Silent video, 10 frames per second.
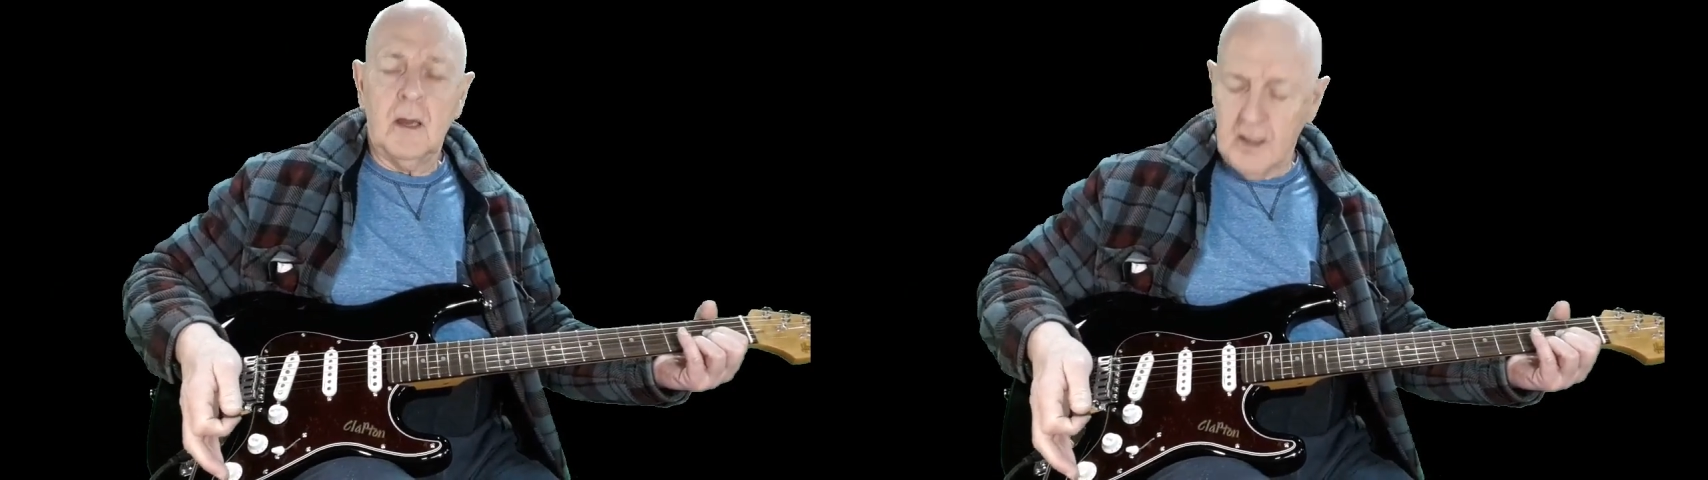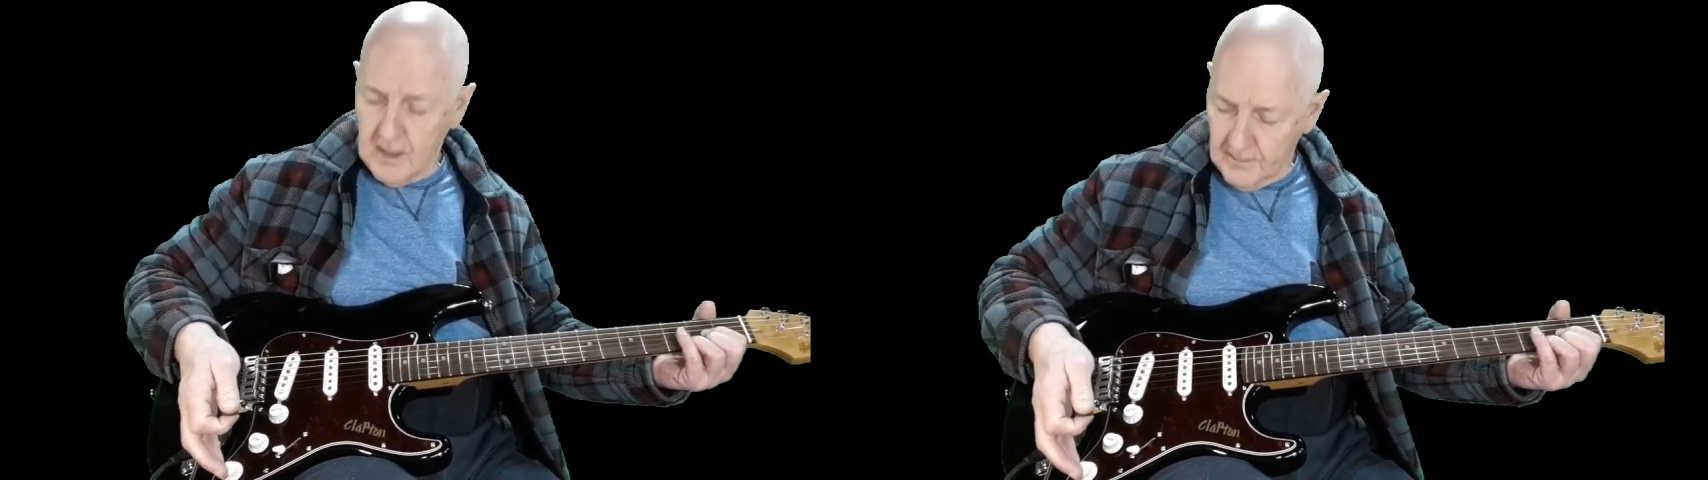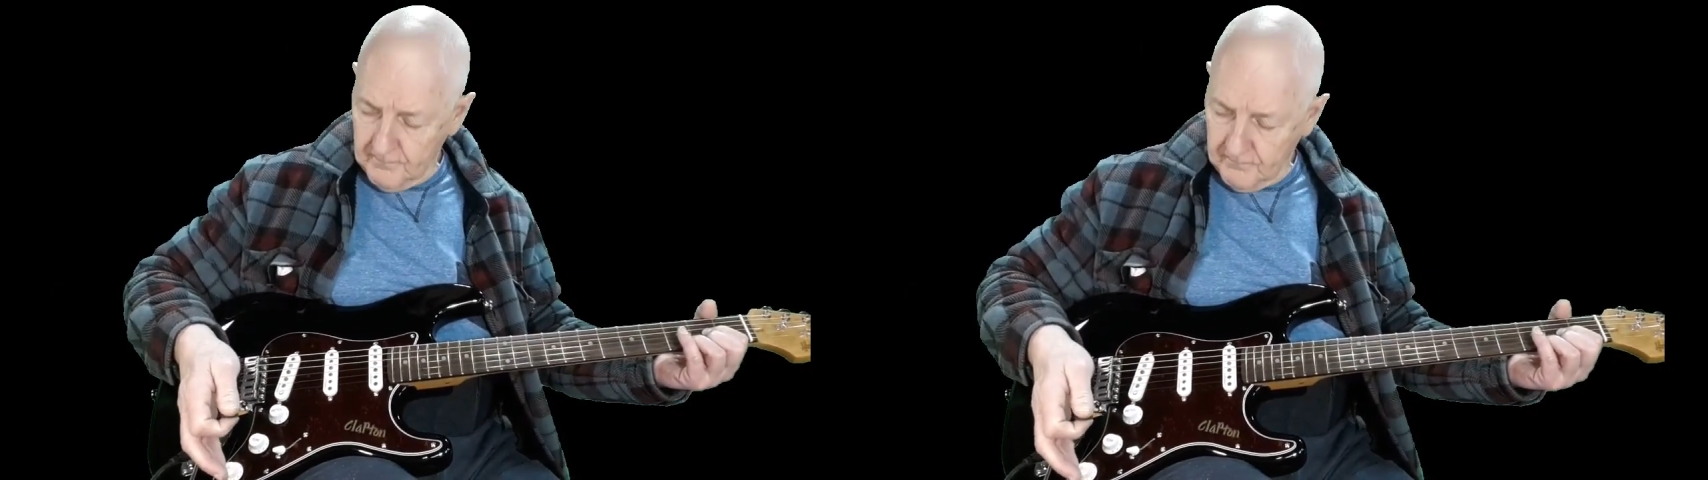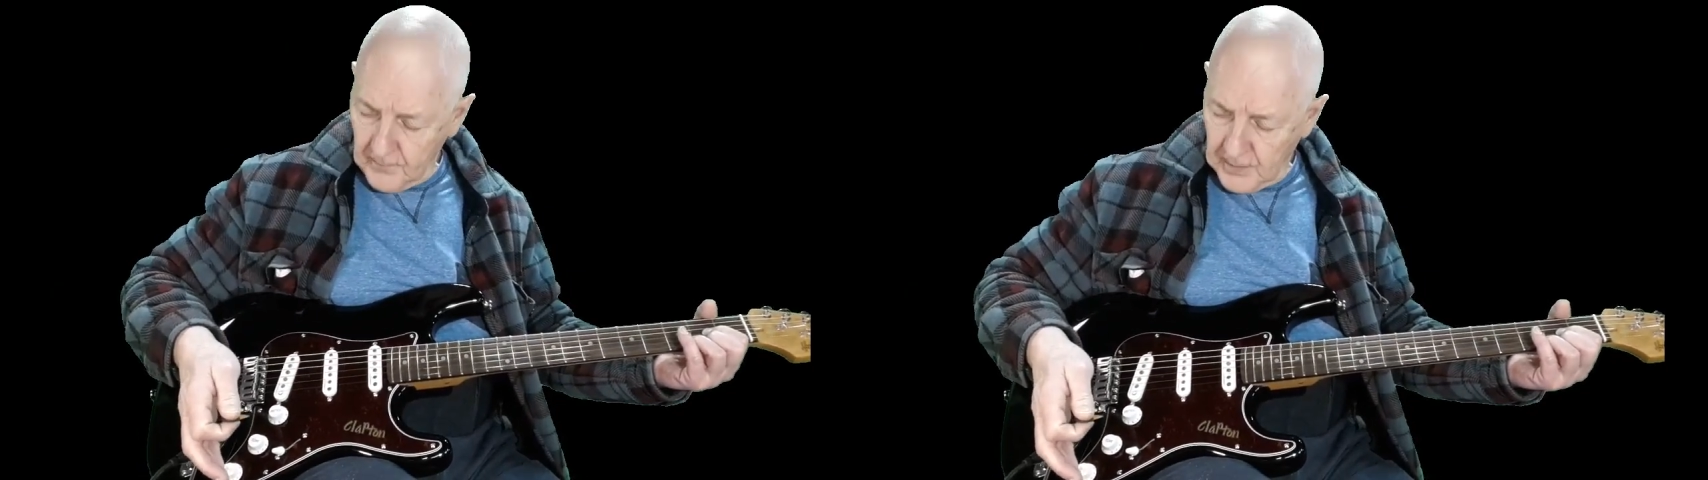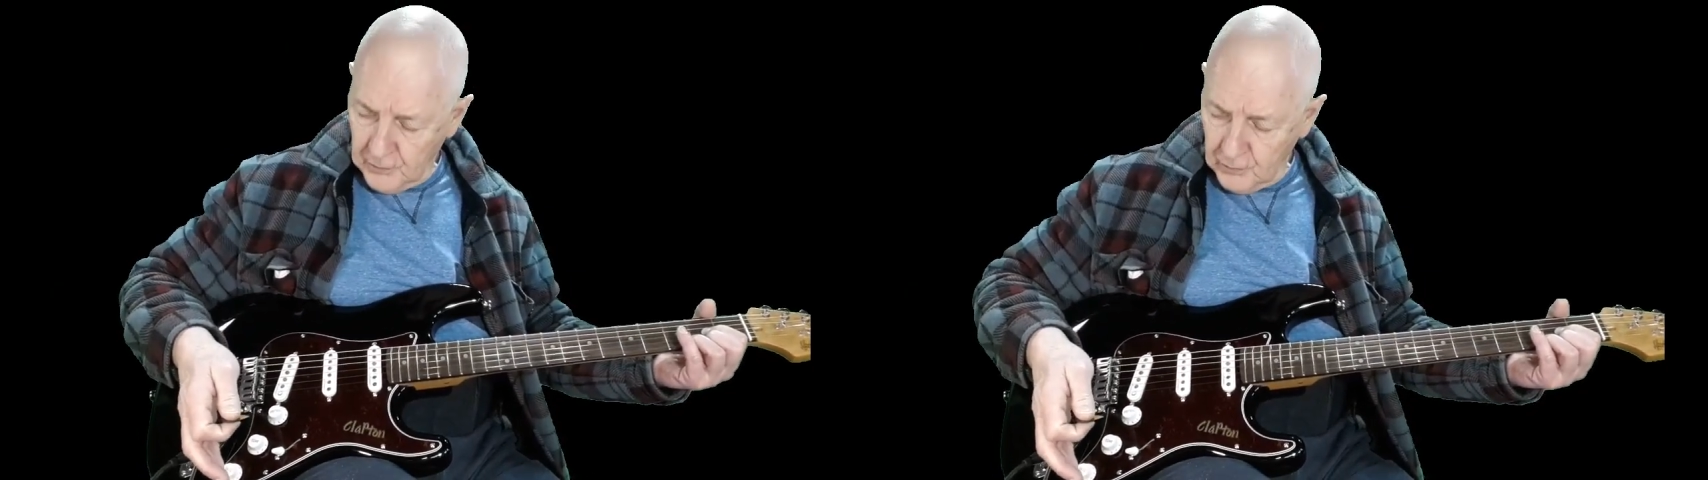
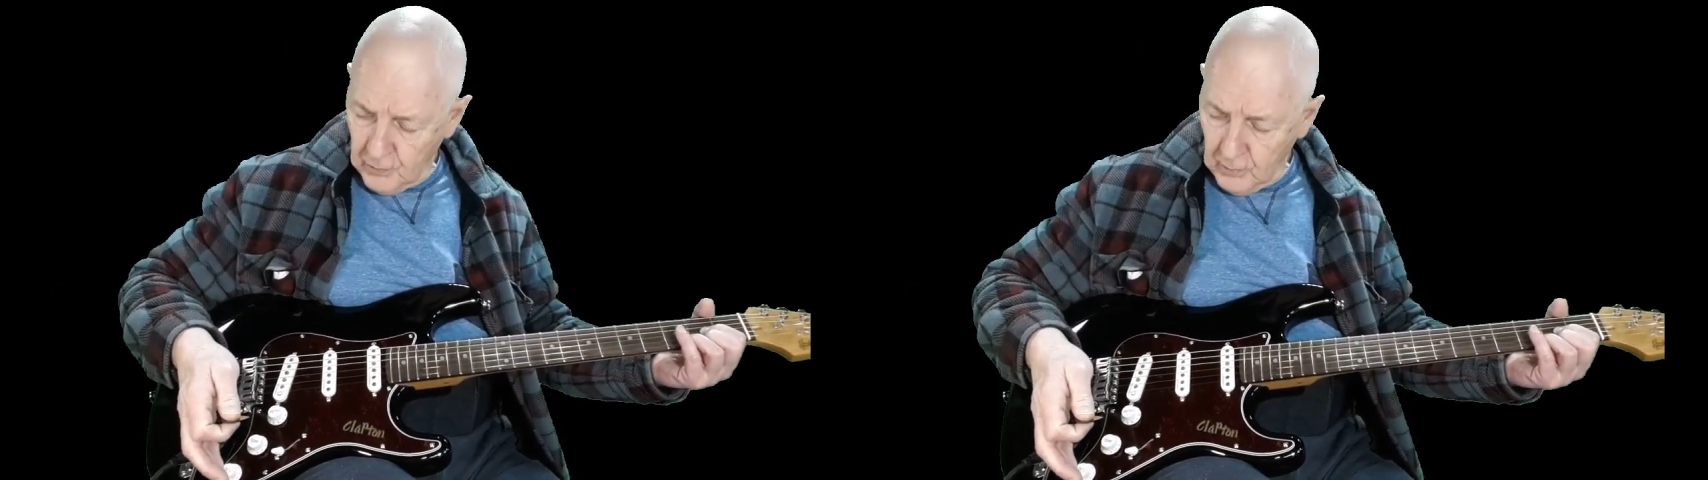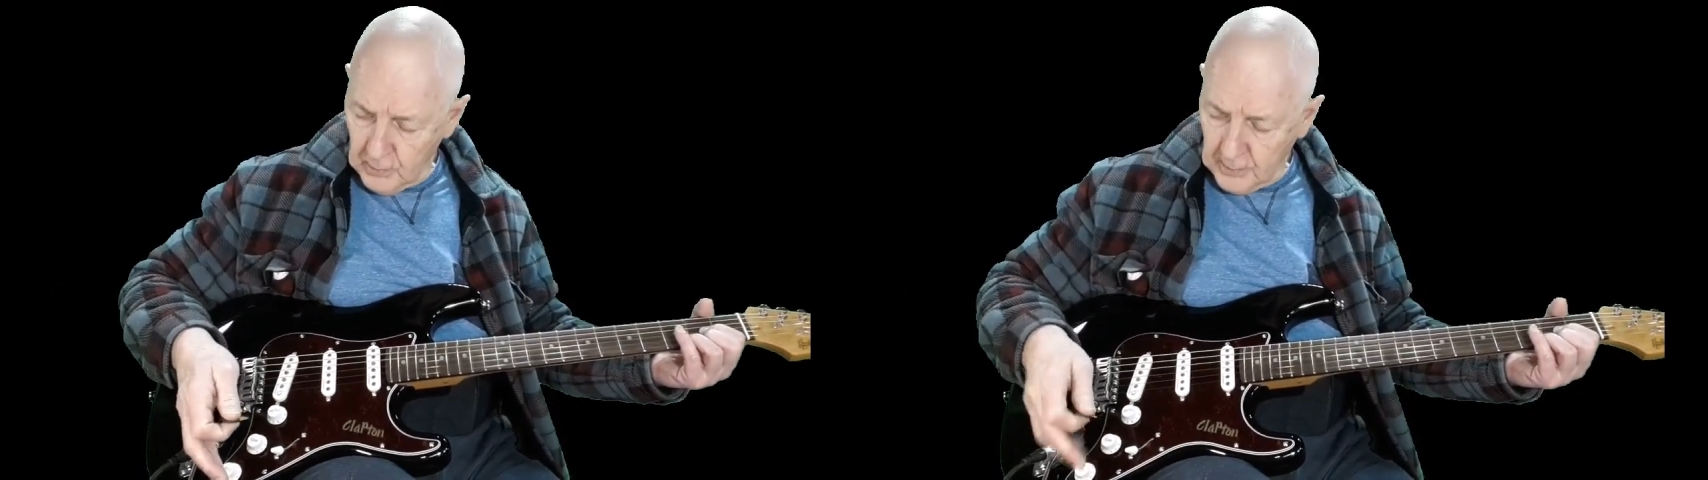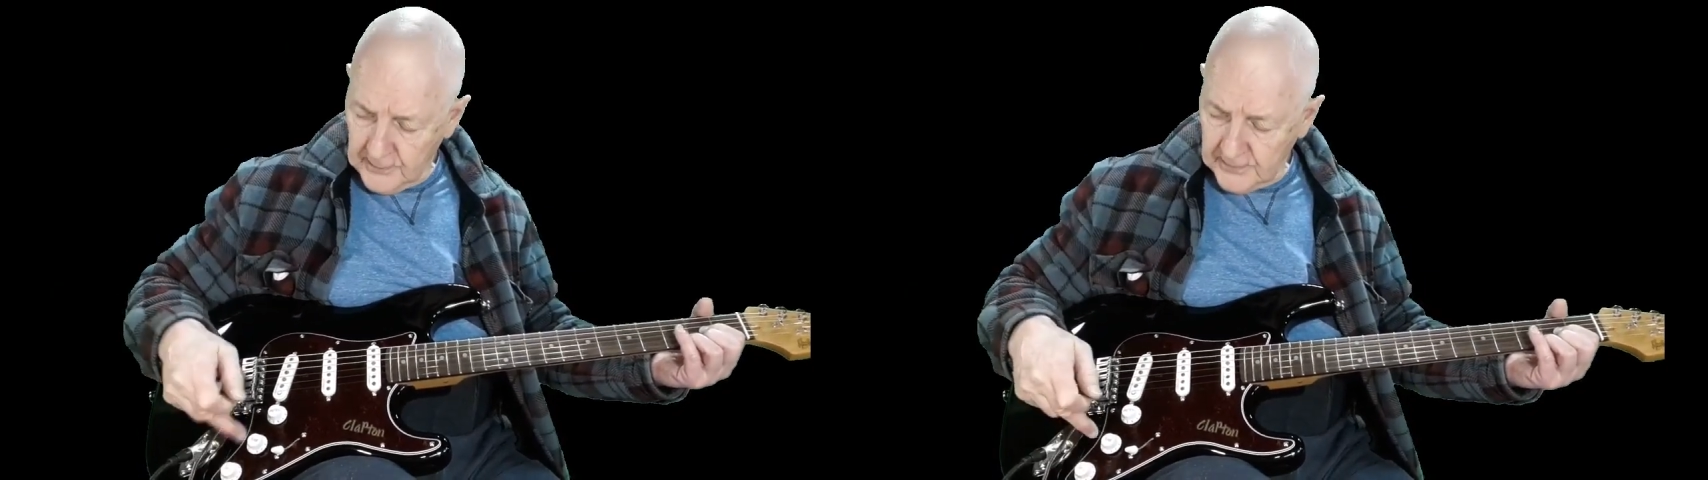control,